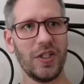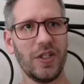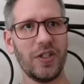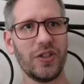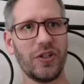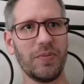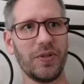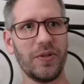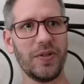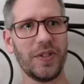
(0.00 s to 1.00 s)

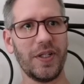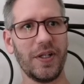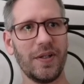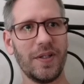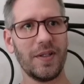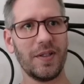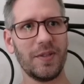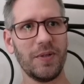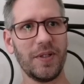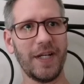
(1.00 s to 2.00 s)
sharpshooters here. Let's
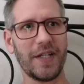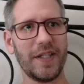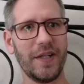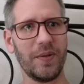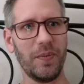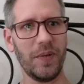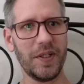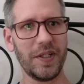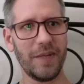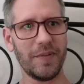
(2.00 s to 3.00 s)
put it back down to 1
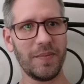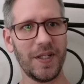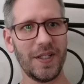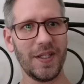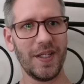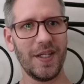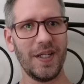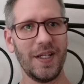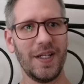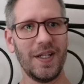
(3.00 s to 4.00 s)
time speed.
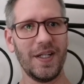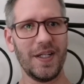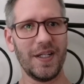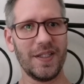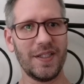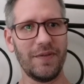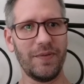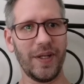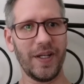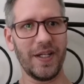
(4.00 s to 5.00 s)
See if we
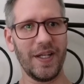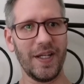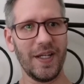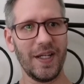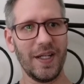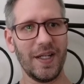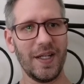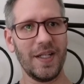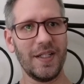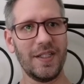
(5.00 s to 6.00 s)
can
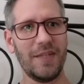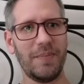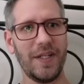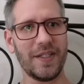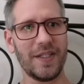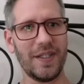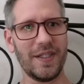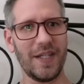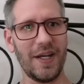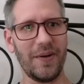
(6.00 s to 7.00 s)
DPS these
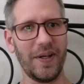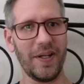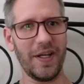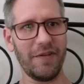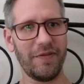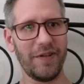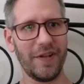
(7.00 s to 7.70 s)
down enough.